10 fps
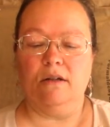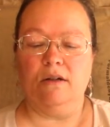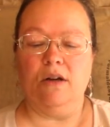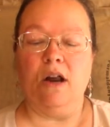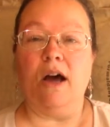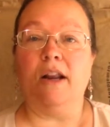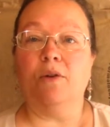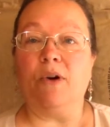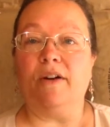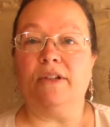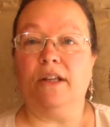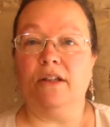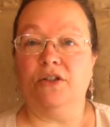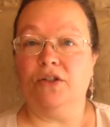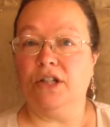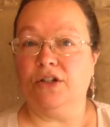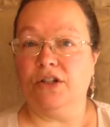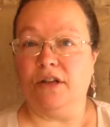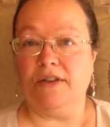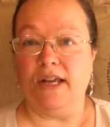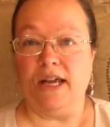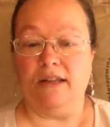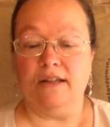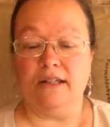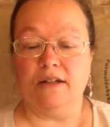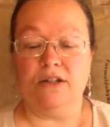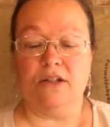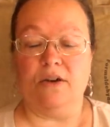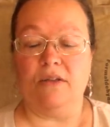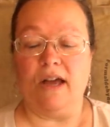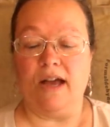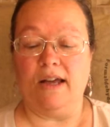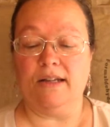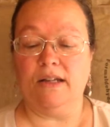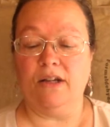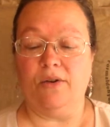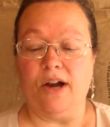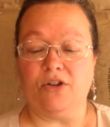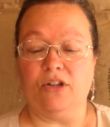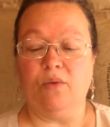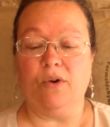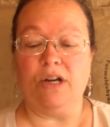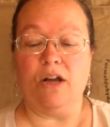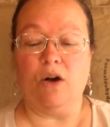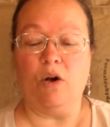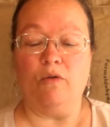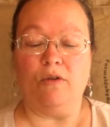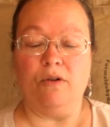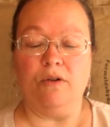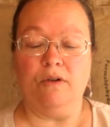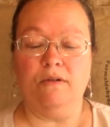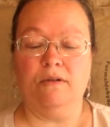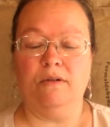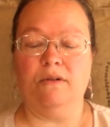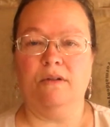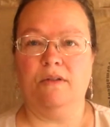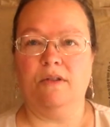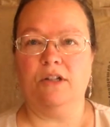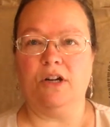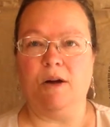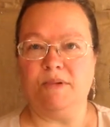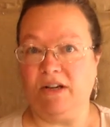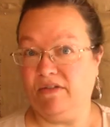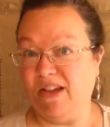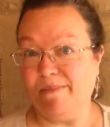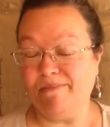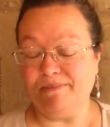not unraveling the 2 stitches on the ends so that you're actually working over the tops of them.